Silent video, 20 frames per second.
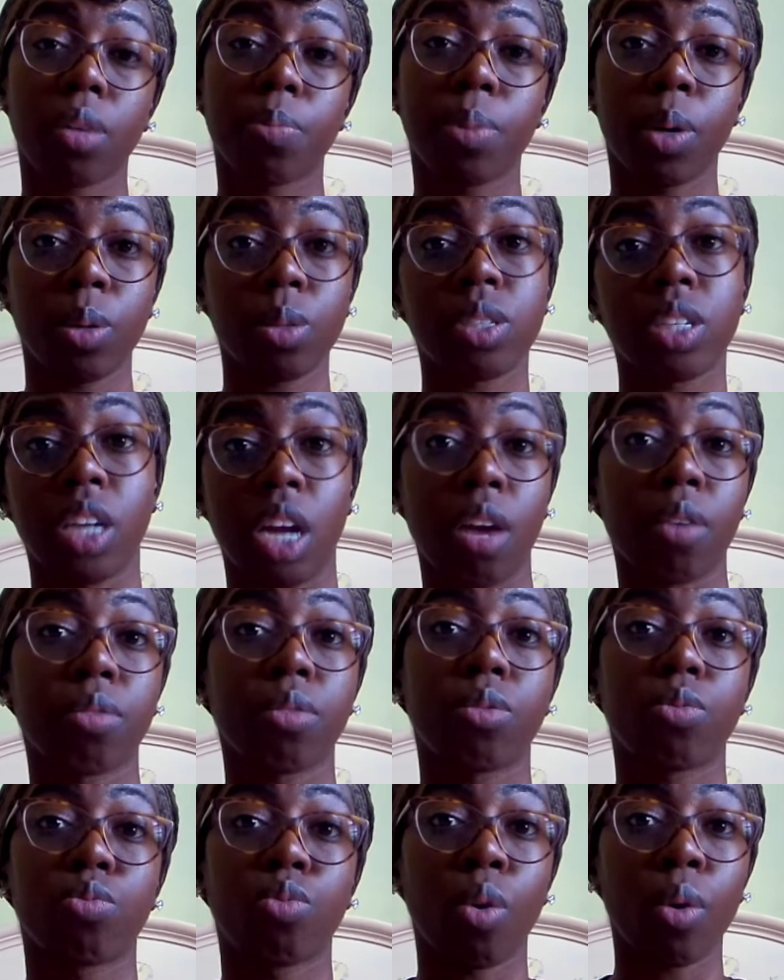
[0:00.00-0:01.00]
post that I
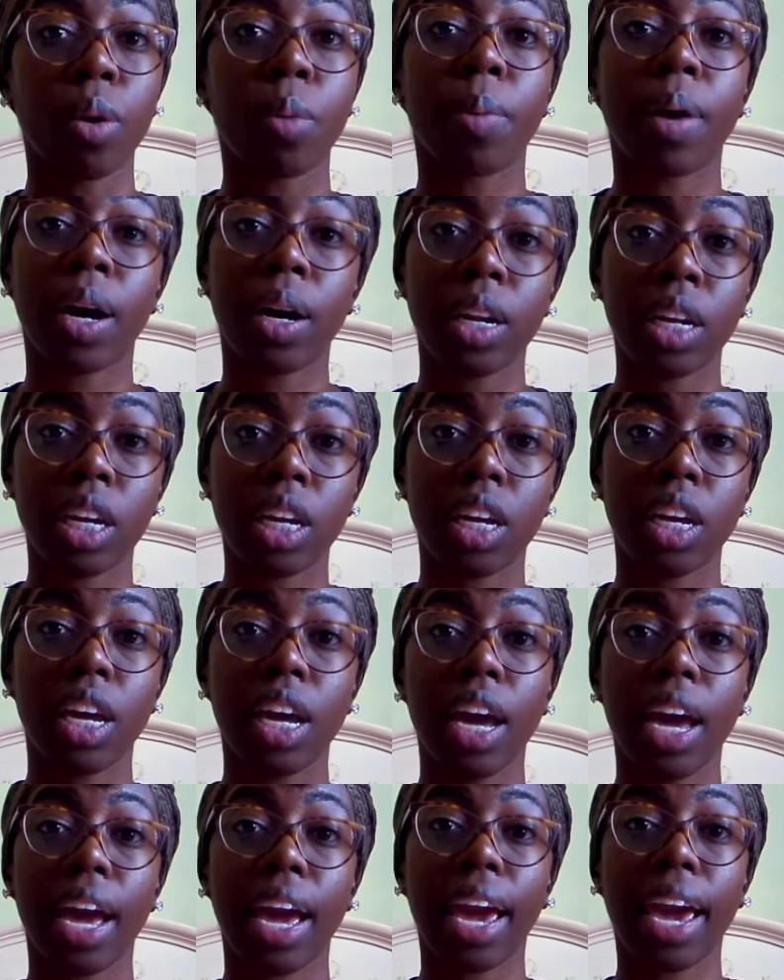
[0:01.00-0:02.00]
wrote about it,
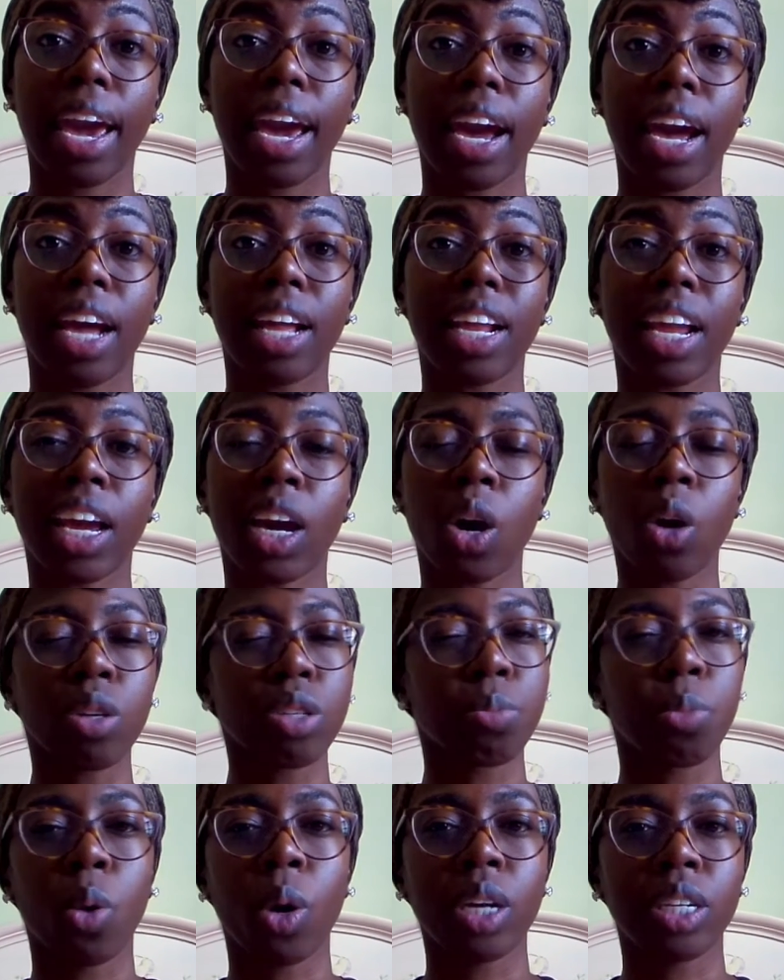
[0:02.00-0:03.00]
and it
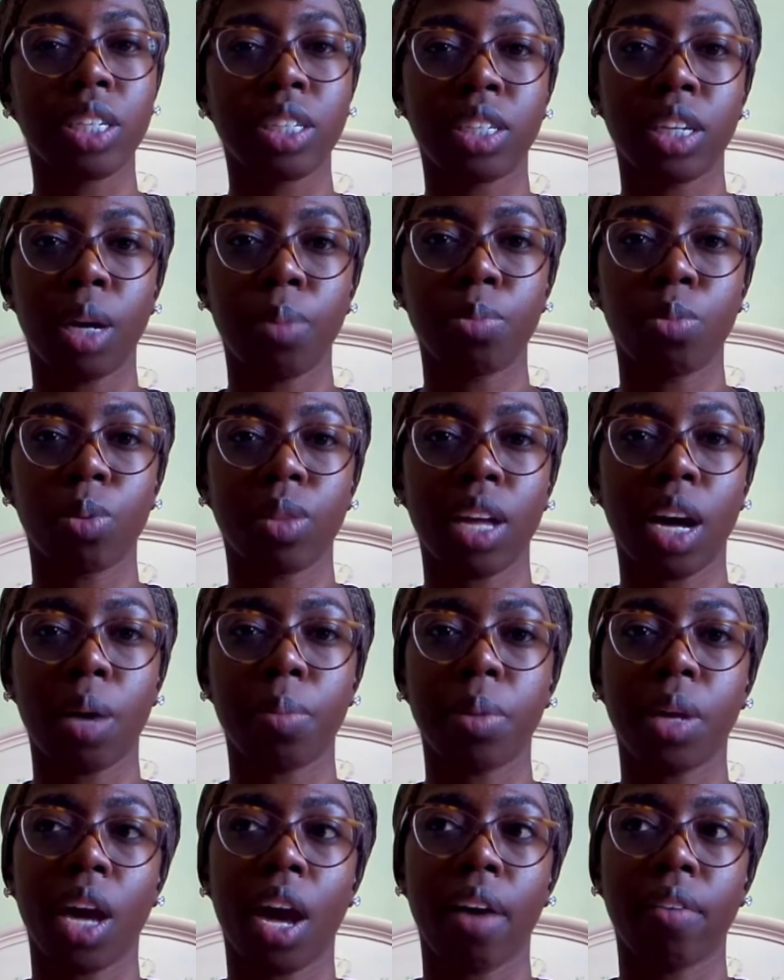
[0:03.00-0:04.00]
goes more into depth
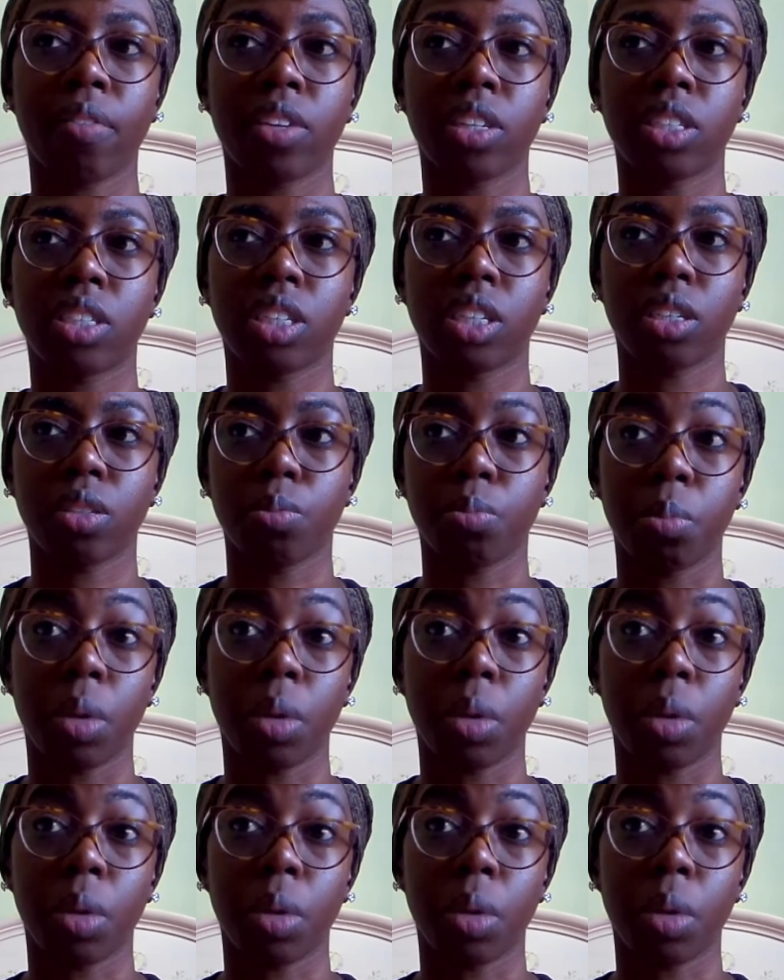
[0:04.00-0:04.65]
without me having to